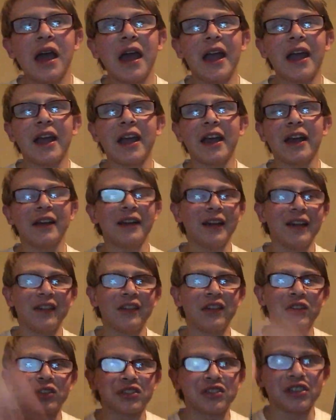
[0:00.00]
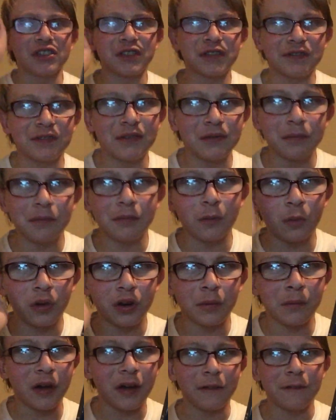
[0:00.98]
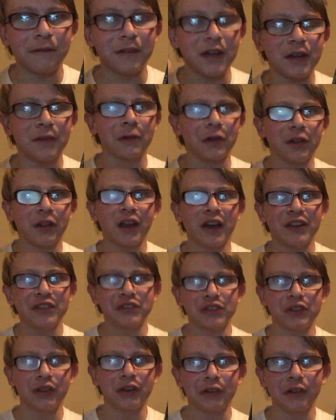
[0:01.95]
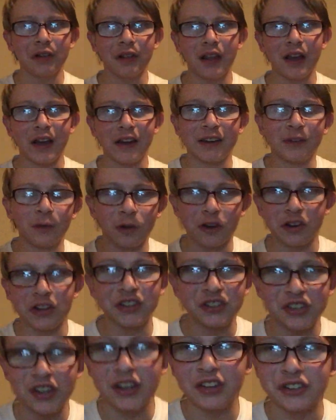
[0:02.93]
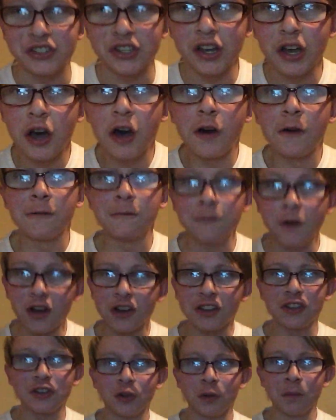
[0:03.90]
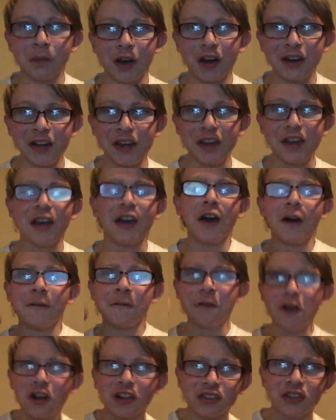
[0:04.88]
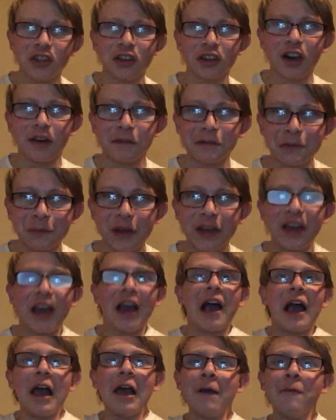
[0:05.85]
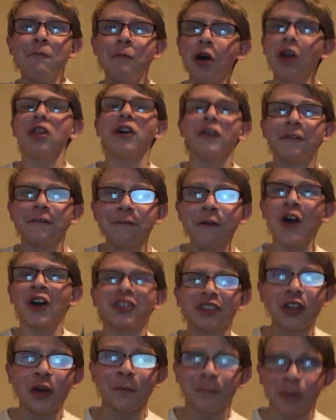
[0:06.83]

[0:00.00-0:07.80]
And there's this one of my favorite lines in the line where he says, "Fuck your money, fuck the government, and motherfuck the